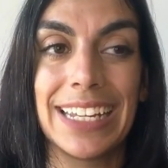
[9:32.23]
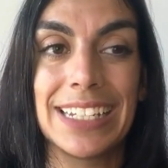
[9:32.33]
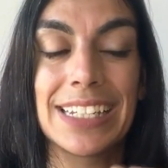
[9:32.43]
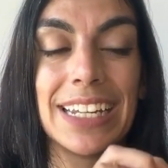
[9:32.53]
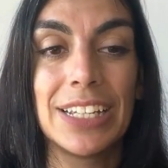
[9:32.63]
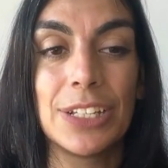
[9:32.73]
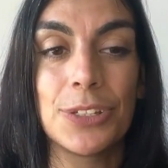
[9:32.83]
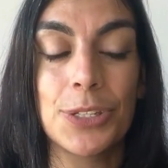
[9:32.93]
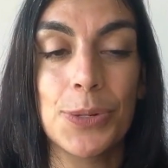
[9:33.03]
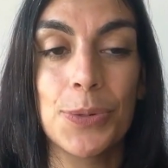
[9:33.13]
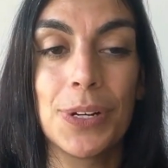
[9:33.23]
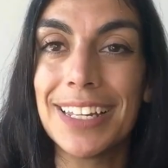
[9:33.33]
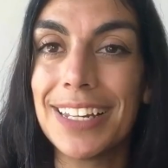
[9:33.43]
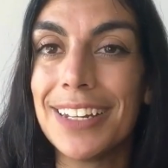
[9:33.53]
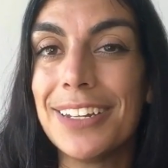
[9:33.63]
And to
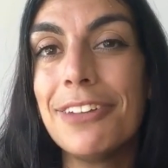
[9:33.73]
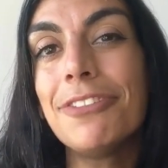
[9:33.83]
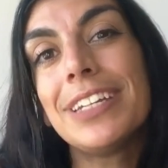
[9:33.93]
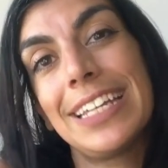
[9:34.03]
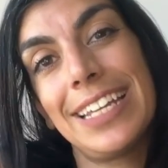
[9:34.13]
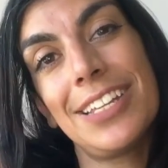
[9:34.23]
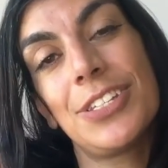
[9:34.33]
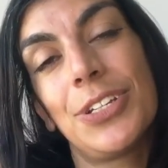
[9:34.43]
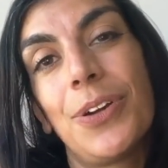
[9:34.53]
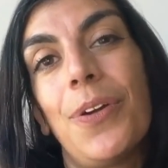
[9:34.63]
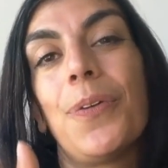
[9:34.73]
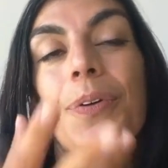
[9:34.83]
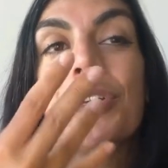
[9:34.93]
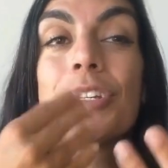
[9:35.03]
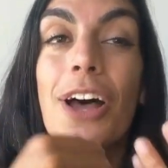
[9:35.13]
live an easier
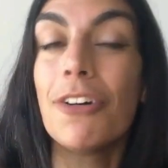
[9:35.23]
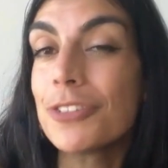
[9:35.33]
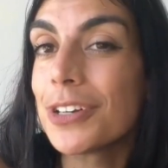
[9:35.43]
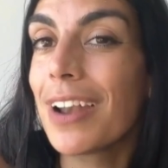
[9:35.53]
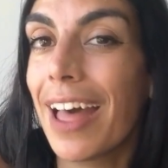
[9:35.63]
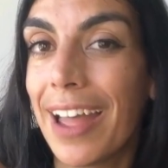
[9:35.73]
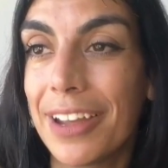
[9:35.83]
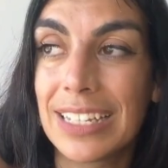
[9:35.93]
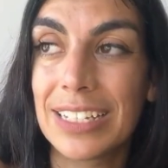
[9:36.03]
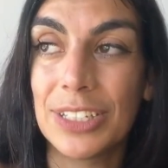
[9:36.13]
or softer life,